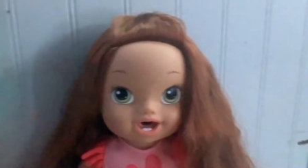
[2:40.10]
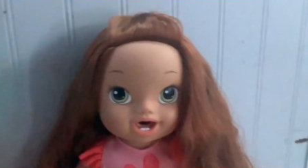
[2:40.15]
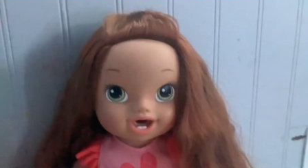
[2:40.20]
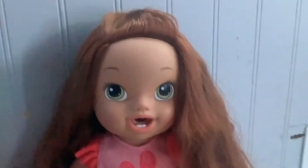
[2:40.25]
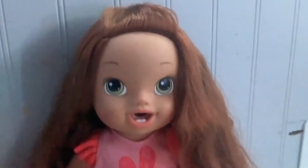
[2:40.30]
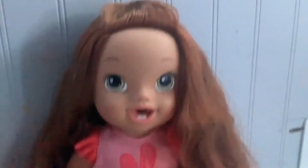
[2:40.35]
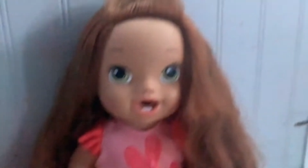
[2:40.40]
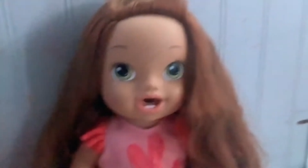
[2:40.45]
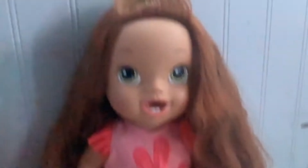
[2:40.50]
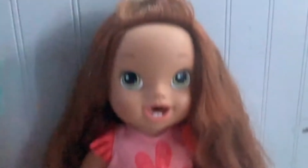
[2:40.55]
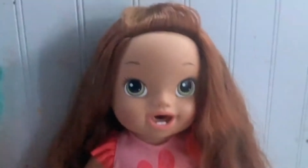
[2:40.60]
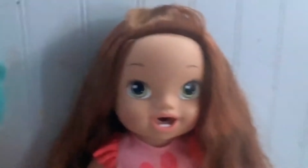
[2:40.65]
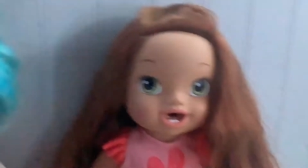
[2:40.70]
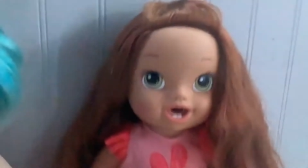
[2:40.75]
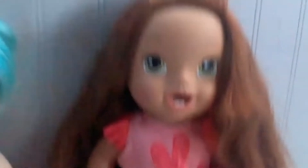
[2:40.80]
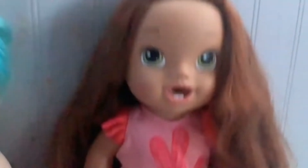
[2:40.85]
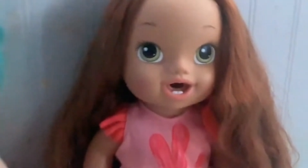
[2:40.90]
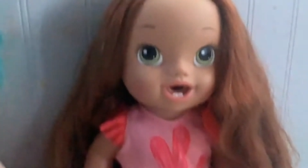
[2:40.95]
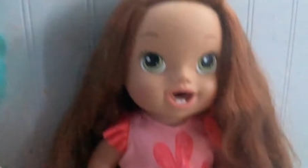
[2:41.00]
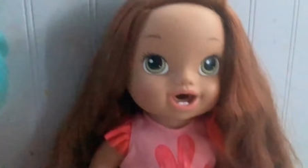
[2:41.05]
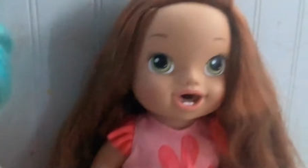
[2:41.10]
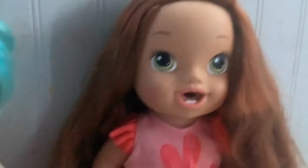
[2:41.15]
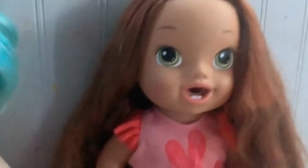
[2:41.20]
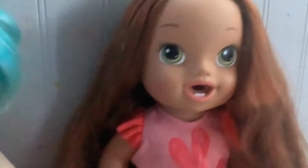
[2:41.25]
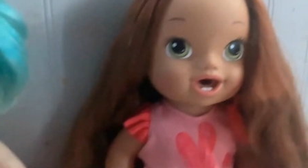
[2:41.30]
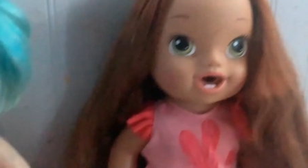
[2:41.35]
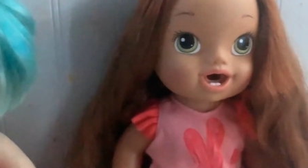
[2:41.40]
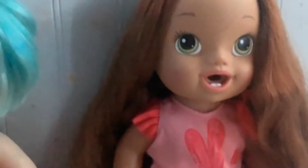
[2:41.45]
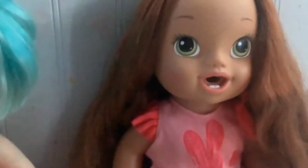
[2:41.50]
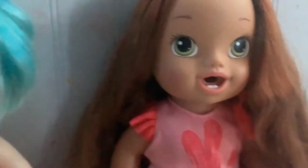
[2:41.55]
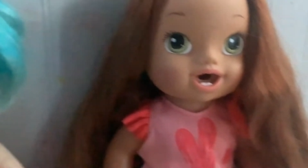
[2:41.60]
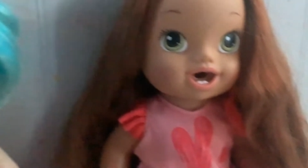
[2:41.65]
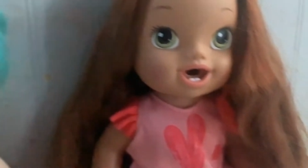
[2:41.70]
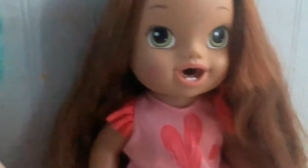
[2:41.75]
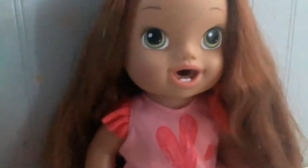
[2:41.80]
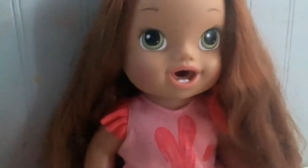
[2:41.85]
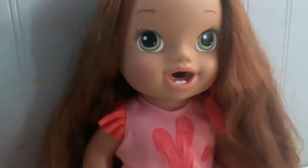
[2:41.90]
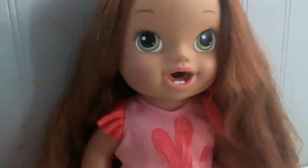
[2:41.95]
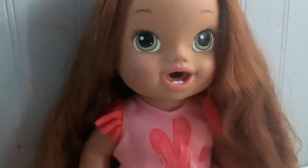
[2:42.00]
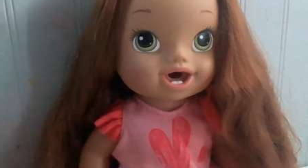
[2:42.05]
that. And this is
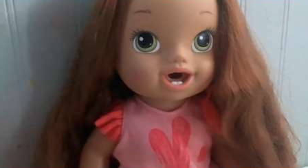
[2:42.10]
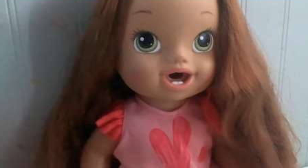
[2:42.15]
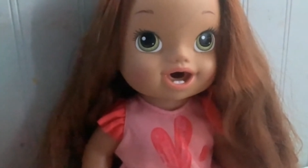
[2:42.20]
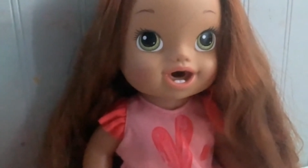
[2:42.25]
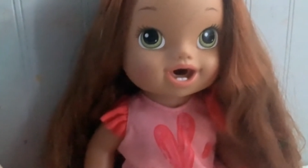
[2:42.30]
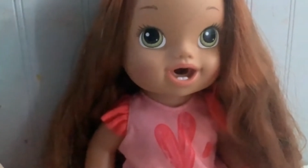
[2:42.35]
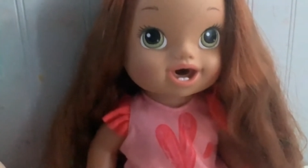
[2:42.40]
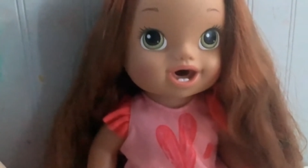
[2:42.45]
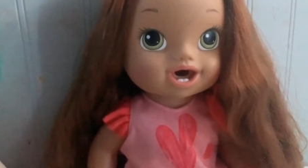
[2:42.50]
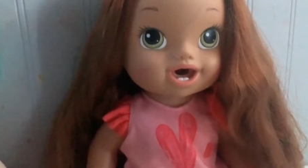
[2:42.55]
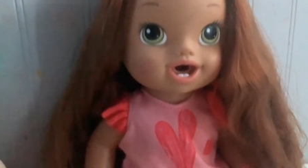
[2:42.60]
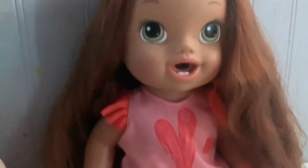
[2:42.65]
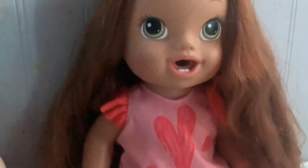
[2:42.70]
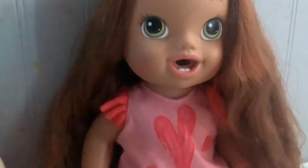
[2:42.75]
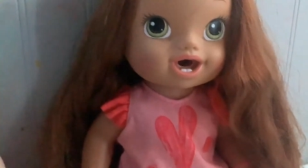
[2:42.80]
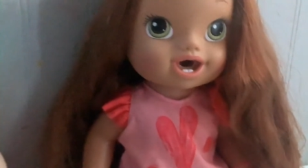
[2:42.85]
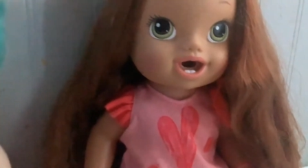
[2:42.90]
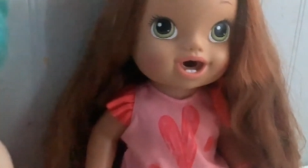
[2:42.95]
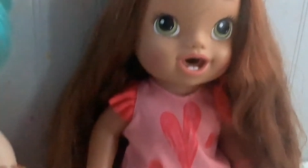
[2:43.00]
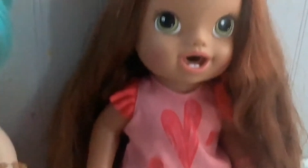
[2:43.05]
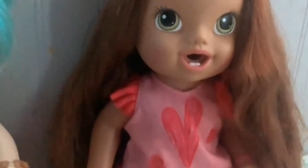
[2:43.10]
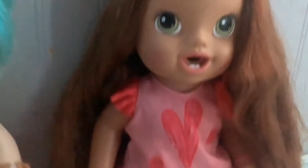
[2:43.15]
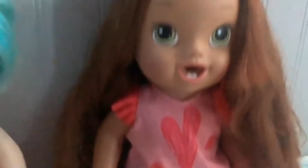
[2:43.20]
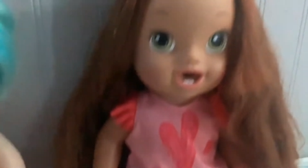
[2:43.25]
Camille. She's